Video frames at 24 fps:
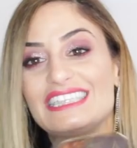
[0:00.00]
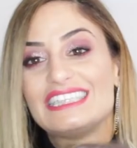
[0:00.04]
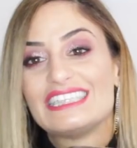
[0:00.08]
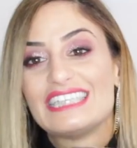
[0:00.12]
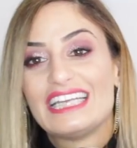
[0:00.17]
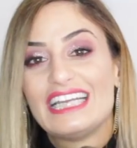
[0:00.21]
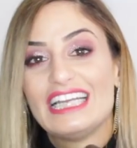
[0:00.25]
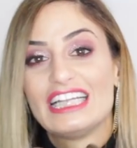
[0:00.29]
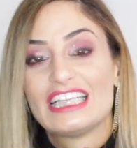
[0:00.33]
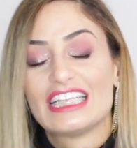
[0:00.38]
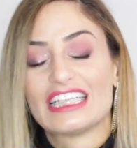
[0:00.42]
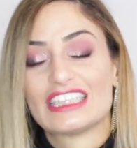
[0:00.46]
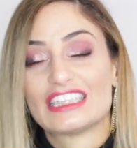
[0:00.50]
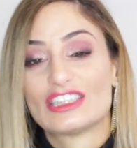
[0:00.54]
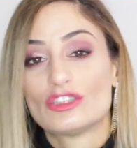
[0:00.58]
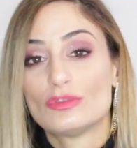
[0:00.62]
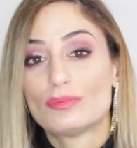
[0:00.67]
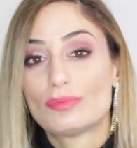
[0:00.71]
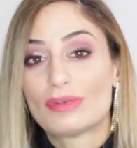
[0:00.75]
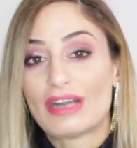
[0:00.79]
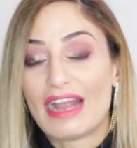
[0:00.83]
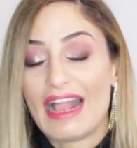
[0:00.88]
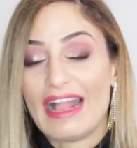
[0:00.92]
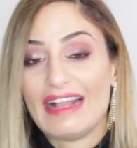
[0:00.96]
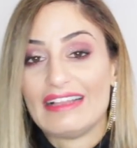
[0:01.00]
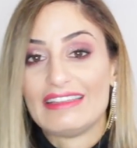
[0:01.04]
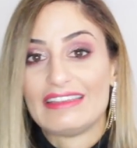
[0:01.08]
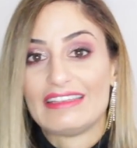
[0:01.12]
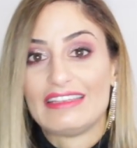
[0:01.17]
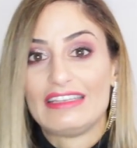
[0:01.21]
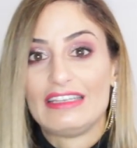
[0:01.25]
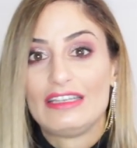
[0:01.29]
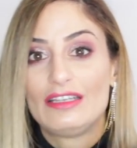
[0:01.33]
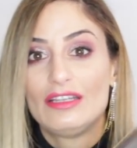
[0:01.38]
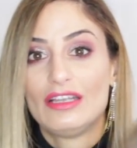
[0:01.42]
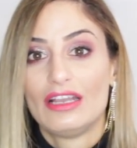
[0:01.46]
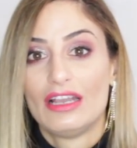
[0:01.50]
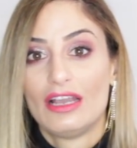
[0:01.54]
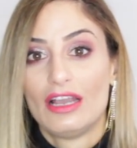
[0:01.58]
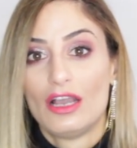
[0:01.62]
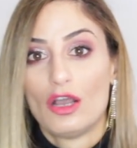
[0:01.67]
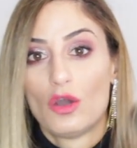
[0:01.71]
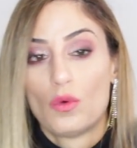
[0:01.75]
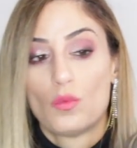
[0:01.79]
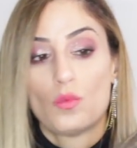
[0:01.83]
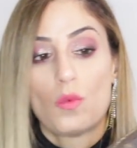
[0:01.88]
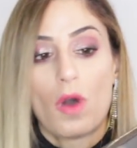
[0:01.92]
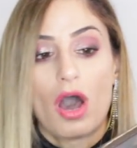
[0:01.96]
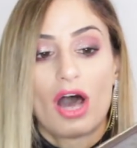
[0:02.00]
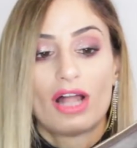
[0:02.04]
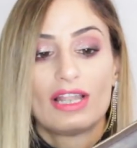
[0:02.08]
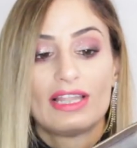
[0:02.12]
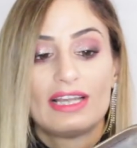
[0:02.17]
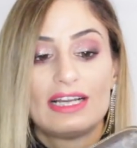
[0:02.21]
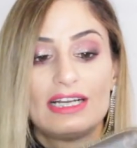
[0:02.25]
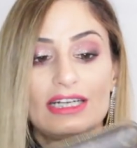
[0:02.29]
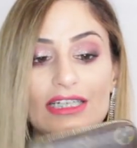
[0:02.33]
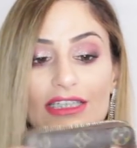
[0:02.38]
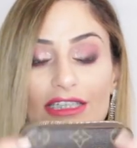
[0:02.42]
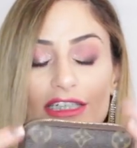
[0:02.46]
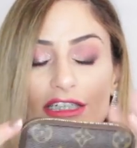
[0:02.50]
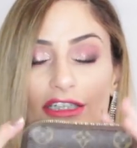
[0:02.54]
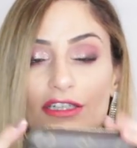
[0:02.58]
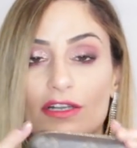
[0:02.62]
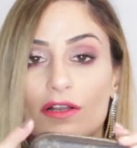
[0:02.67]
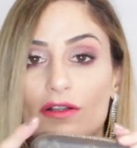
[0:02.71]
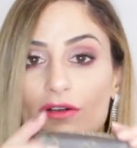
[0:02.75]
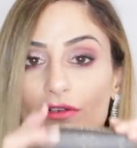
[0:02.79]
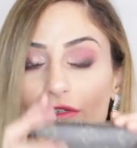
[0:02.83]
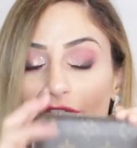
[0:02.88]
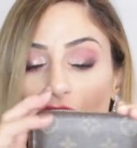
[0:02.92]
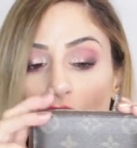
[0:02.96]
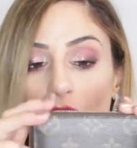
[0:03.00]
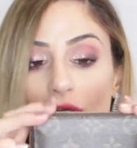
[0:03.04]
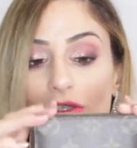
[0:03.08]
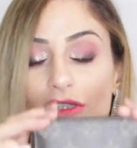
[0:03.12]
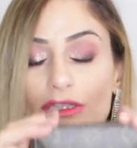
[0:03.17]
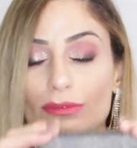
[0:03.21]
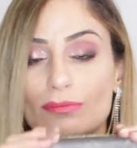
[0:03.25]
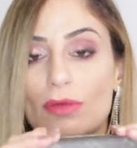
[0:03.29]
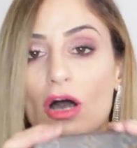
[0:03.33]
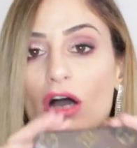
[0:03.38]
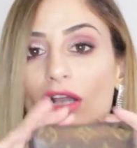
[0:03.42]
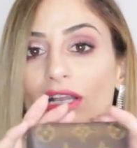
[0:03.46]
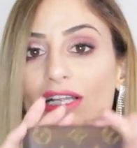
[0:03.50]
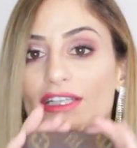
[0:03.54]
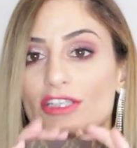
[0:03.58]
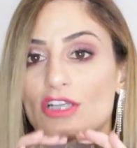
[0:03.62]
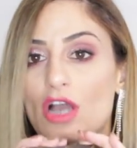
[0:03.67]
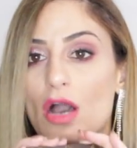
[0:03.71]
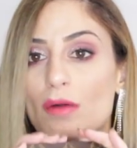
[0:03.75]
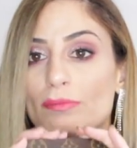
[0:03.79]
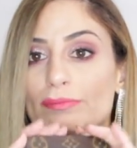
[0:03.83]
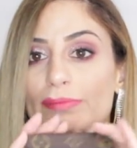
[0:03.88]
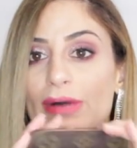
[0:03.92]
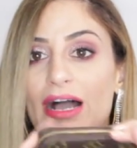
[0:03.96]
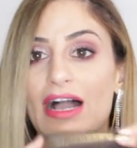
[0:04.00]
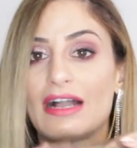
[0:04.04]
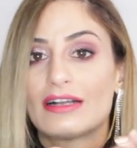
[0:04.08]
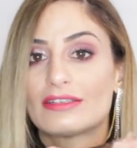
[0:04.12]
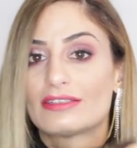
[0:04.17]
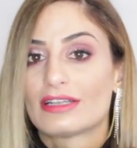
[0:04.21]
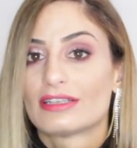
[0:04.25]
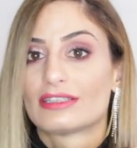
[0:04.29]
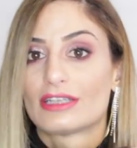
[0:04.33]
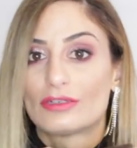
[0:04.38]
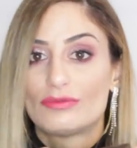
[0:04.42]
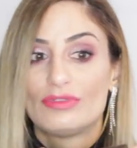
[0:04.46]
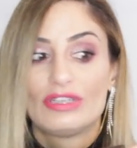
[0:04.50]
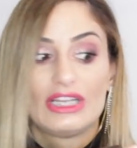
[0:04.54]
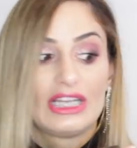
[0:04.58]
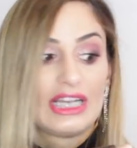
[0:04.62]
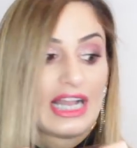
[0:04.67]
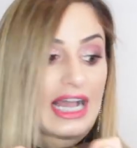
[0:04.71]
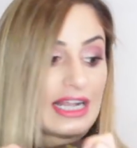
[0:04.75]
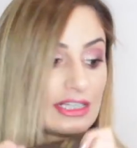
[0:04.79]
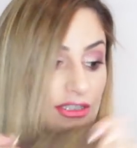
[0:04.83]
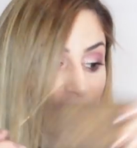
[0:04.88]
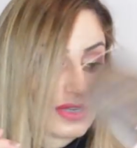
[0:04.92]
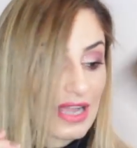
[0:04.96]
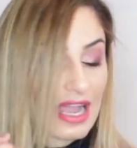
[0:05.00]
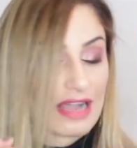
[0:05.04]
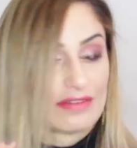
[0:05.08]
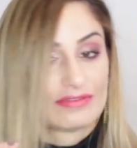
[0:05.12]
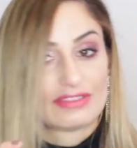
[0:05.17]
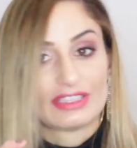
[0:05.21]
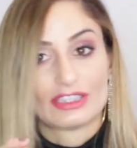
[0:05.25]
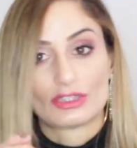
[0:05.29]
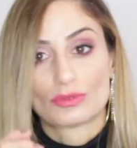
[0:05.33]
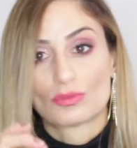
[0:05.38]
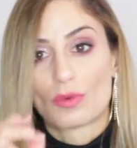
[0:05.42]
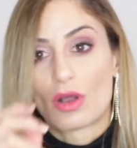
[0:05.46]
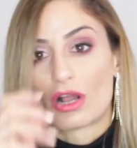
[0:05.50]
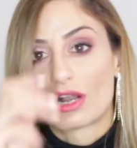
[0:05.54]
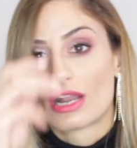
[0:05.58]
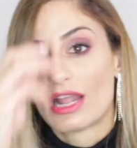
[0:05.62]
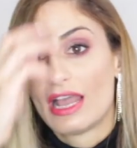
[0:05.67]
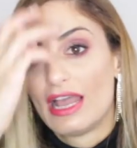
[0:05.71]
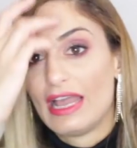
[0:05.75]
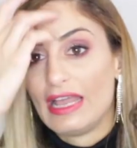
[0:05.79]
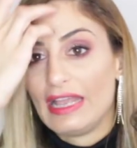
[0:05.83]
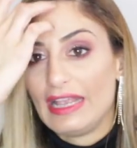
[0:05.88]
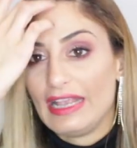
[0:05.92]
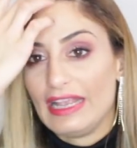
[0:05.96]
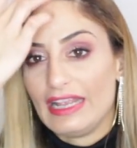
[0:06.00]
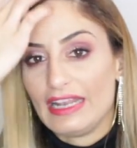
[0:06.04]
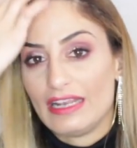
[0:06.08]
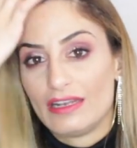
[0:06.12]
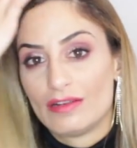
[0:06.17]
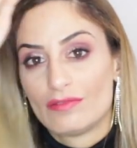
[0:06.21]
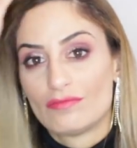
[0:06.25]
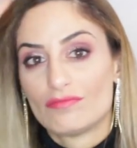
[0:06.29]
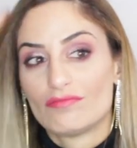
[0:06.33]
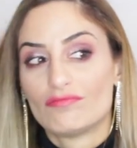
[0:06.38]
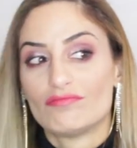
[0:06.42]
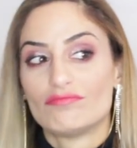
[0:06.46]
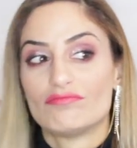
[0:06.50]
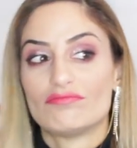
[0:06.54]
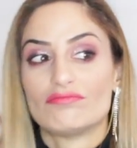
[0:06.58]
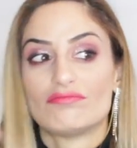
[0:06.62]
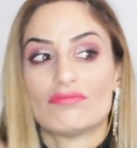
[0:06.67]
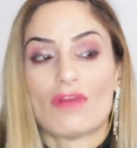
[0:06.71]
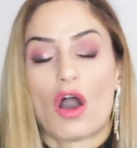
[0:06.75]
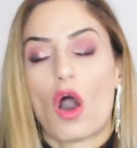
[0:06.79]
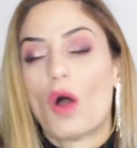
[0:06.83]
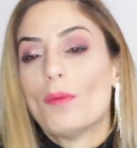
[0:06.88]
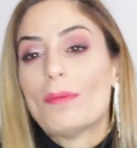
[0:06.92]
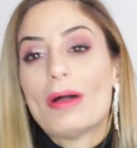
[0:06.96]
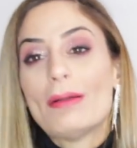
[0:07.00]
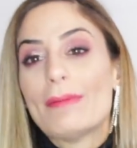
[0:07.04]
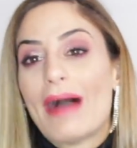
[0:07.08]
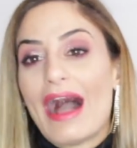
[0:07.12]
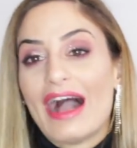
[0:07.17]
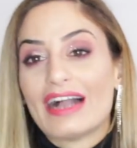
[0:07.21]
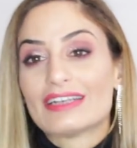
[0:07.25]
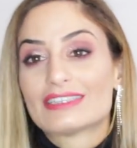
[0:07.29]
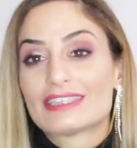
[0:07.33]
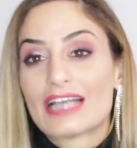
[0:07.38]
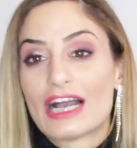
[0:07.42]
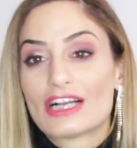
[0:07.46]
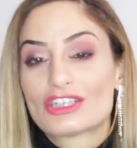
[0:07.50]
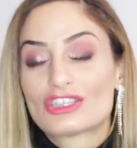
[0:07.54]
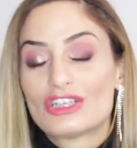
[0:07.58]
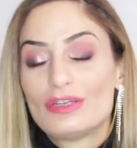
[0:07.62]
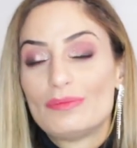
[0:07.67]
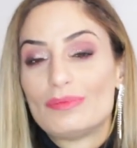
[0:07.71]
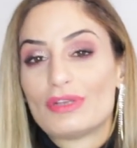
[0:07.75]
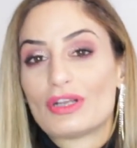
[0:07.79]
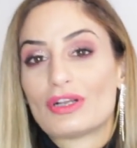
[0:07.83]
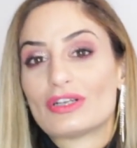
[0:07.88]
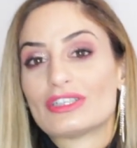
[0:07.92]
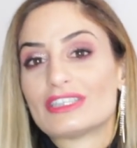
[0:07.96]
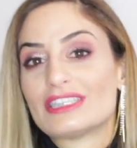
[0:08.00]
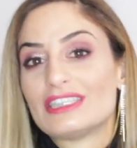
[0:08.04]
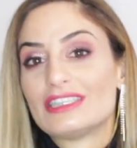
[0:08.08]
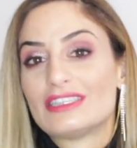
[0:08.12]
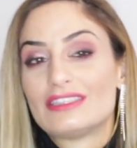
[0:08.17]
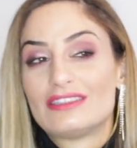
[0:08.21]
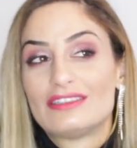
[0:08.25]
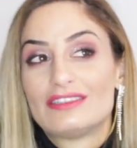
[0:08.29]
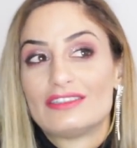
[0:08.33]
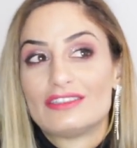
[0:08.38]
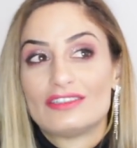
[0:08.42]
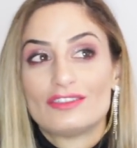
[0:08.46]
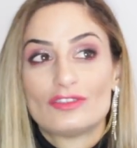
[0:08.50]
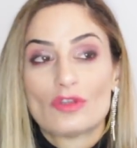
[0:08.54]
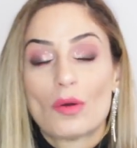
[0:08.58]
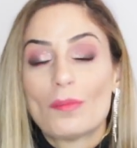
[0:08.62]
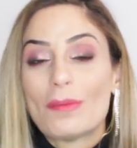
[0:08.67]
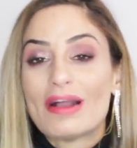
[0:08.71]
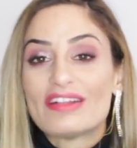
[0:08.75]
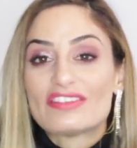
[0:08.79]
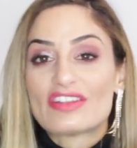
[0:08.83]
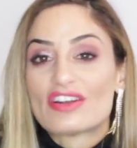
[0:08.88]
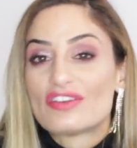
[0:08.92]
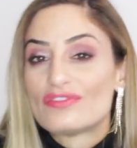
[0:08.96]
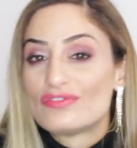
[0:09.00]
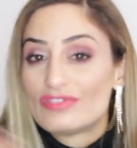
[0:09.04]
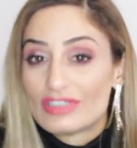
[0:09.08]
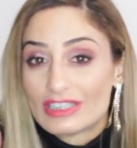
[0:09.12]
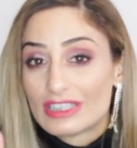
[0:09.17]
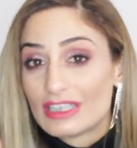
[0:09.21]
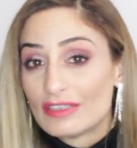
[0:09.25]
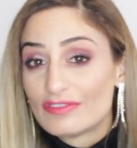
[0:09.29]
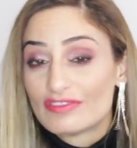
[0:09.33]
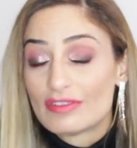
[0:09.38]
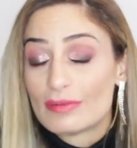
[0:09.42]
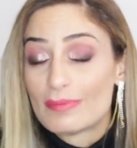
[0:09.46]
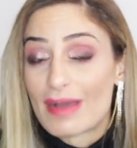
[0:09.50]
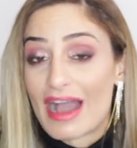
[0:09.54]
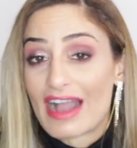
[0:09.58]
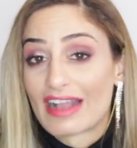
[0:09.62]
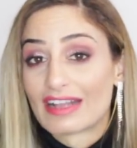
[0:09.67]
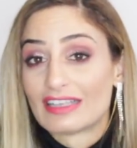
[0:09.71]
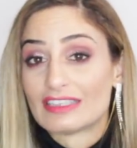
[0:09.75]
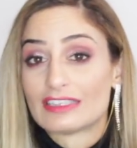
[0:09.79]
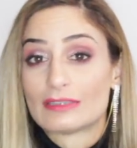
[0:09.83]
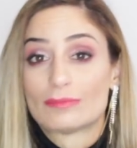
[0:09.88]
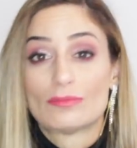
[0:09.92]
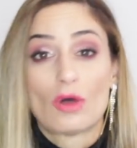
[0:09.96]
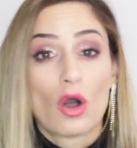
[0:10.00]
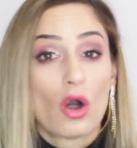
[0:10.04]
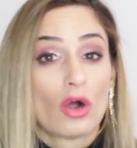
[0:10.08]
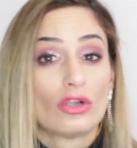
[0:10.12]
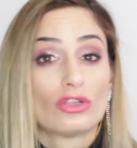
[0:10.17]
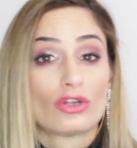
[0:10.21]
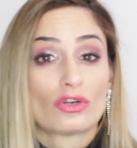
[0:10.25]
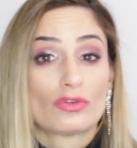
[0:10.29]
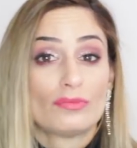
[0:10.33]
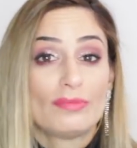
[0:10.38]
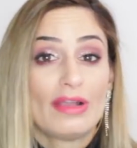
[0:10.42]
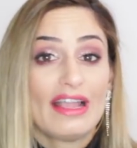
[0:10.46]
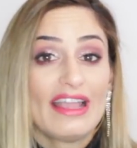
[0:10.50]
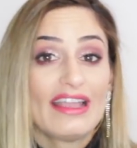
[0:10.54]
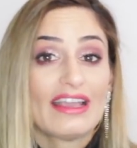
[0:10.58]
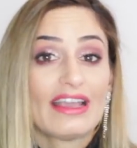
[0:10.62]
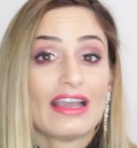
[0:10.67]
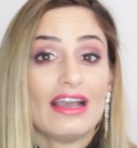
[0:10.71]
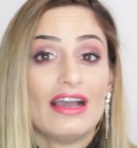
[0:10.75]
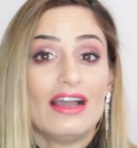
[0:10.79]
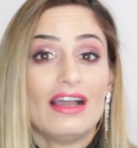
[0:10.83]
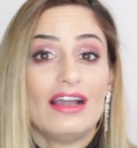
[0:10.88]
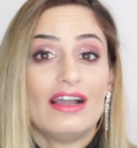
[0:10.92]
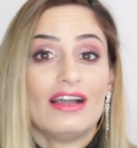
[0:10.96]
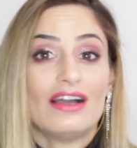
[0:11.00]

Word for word: is it. It's super handy wallet, you know, you know, small and compact, and I really like to have this one in all my bags actually, because it, no matter if, it, if the bag is small or big